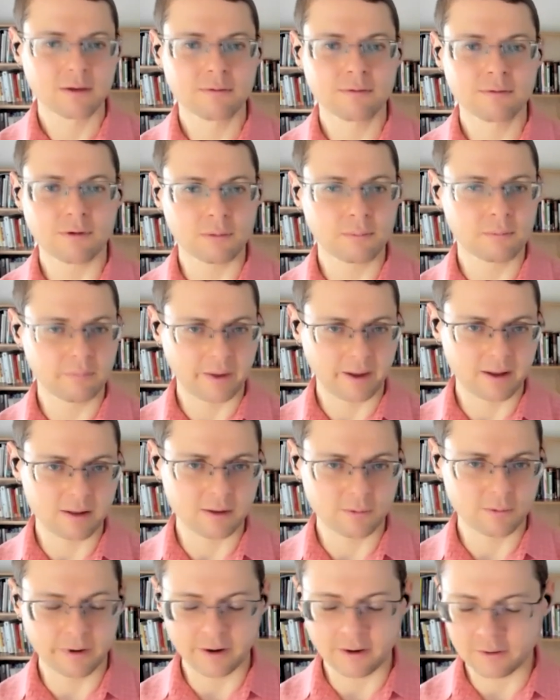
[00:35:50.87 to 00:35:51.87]
from
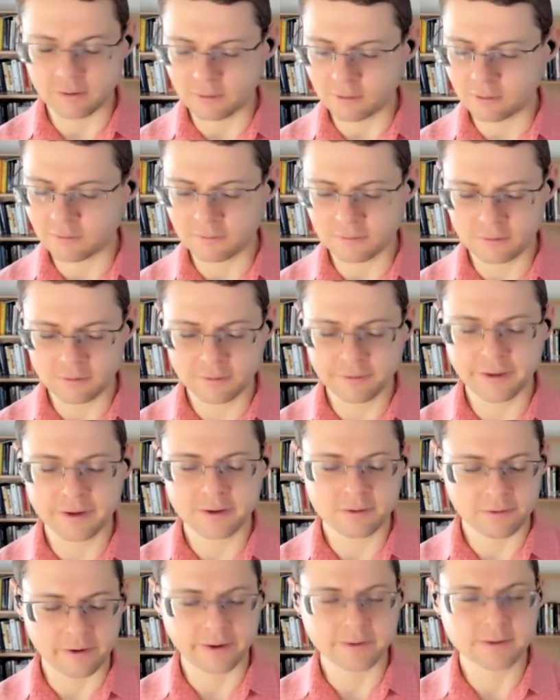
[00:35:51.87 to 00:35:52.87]
malware or
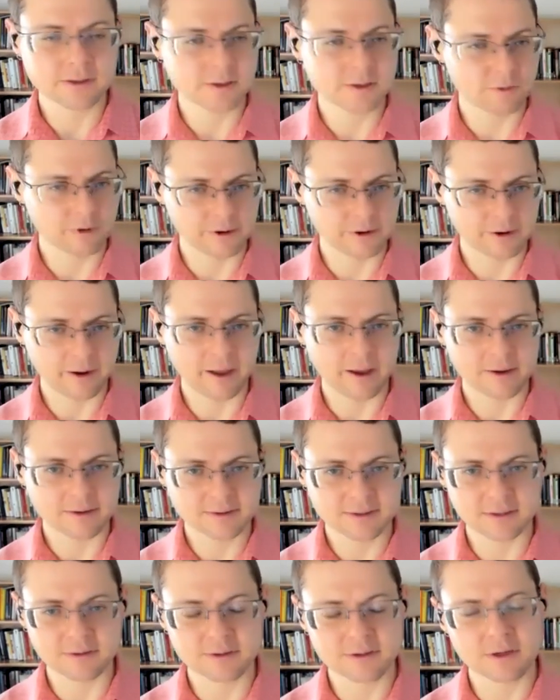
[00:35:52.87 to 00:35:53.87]
that ransomware
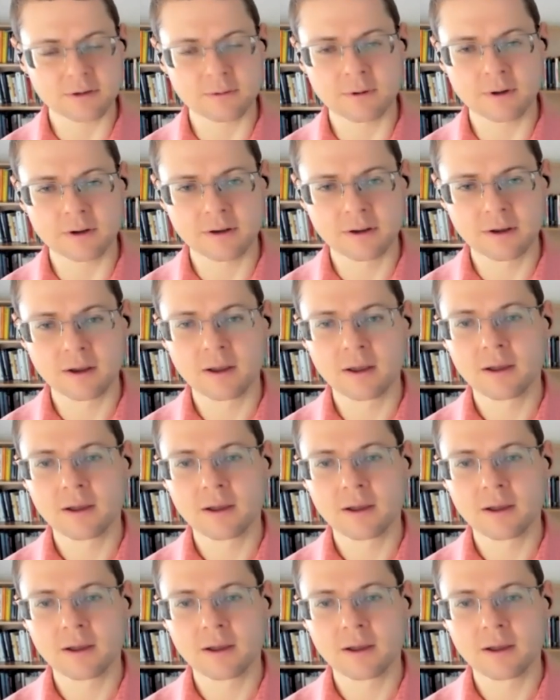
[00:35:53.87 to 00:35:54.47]
hacks and so on.